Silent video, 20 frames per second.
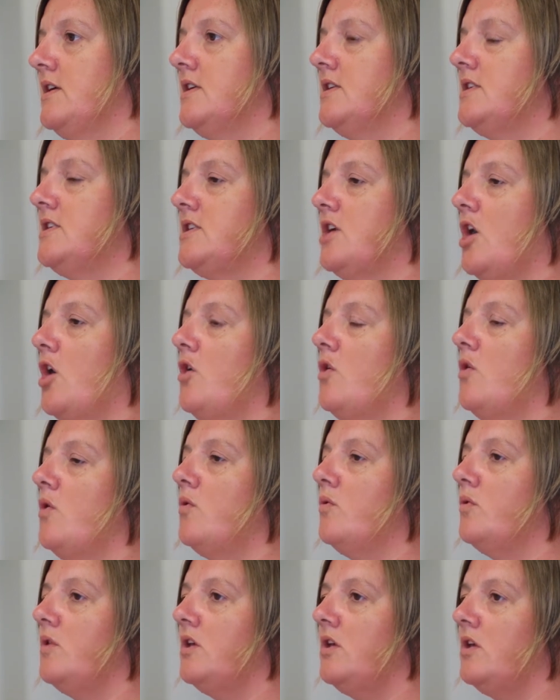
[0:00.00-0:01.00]
So
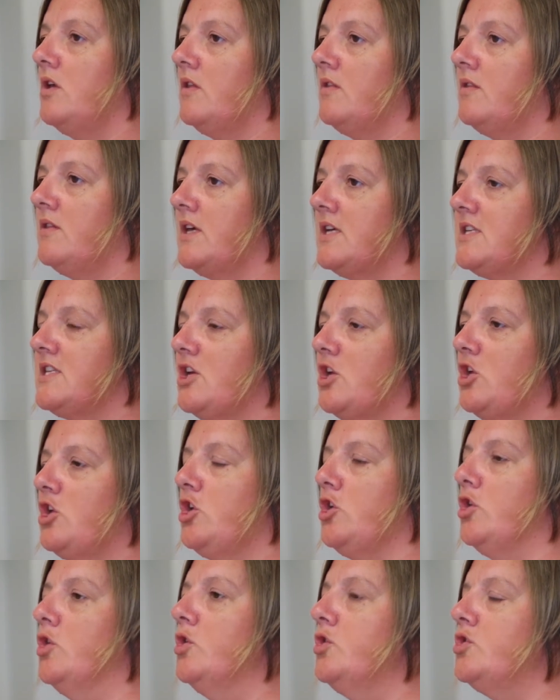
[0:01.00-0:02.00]
there's a
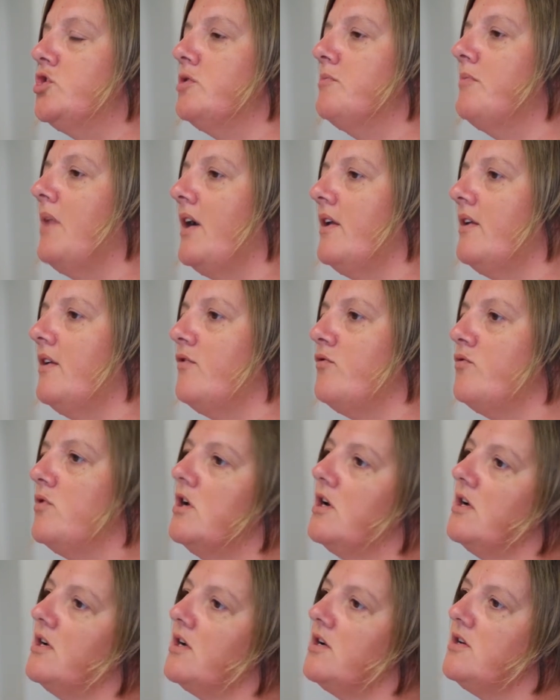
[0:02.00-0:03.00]
huge amount of
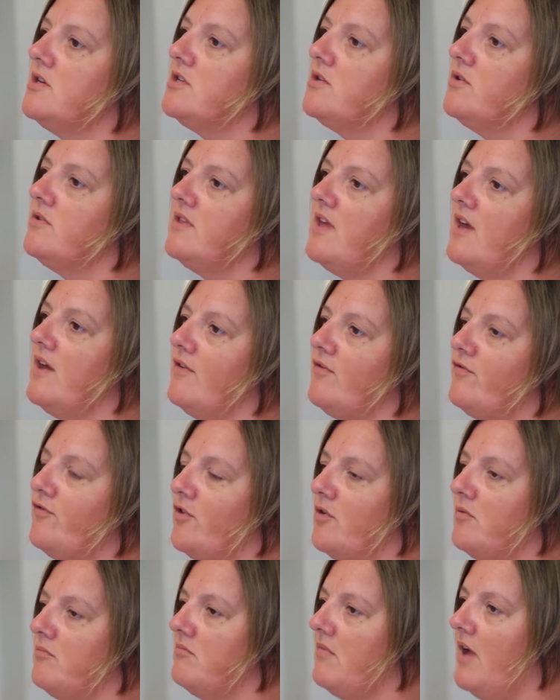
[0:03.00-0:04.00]
work goes on there,
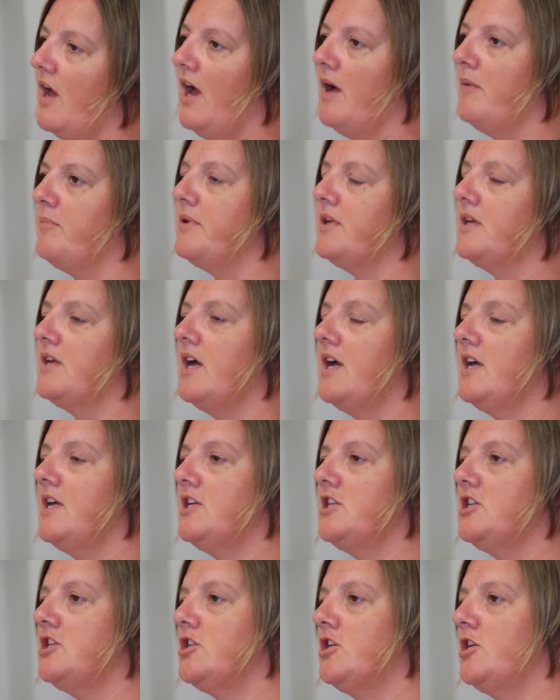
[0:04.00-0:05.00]
from
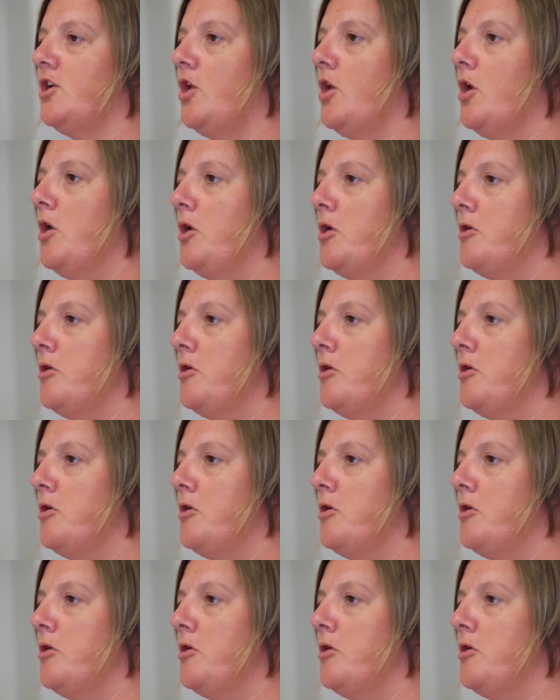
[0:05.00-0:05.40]
application,